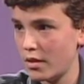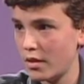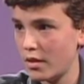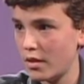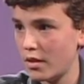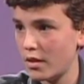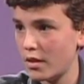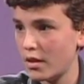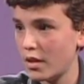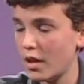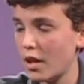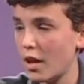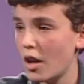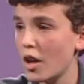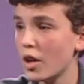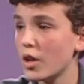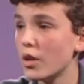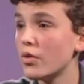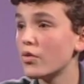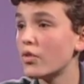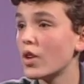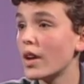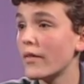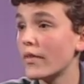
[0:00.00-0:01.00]

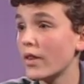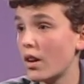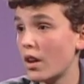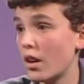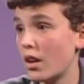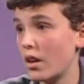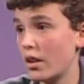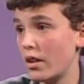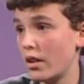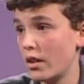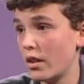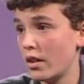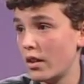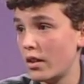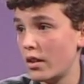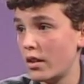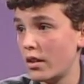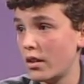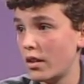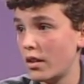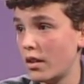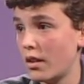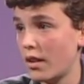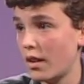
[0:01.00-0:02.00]
You drive a car.
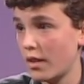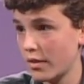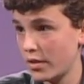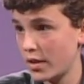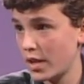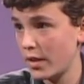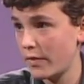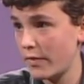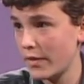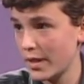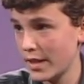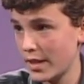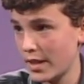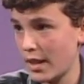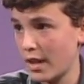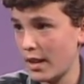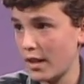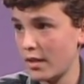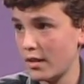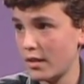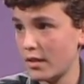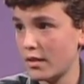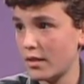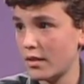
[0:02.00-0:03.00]
How safe is
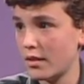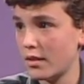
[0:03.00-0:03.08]
that?